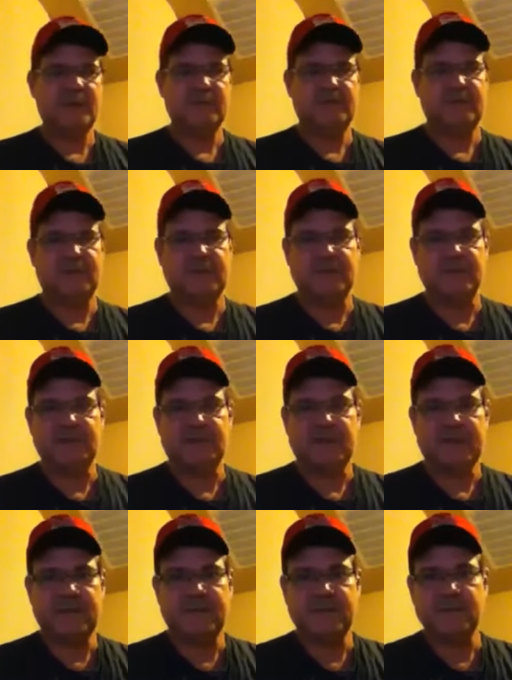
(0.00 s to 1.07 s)
some of these
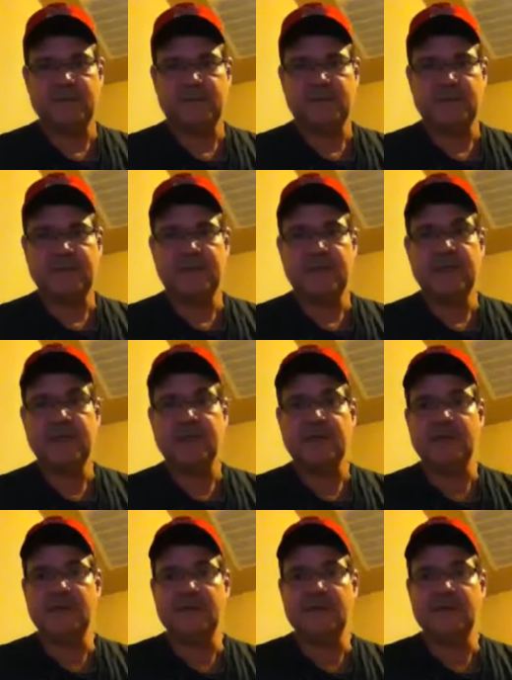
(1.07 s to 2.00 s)
cameras will be hidden,